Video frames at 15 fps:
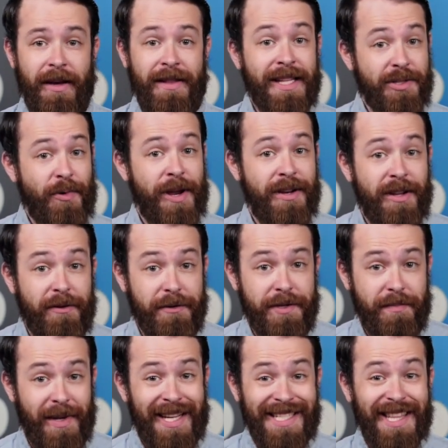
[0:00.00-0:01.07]
That's great
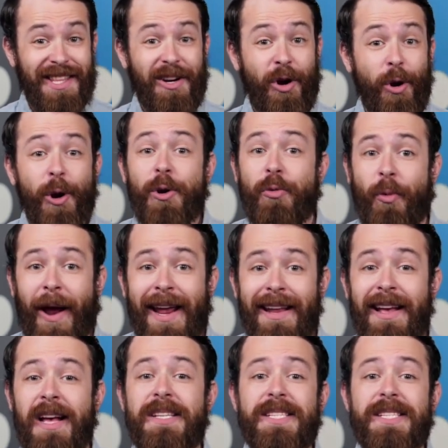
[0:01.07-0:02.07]
news, because at the current rate,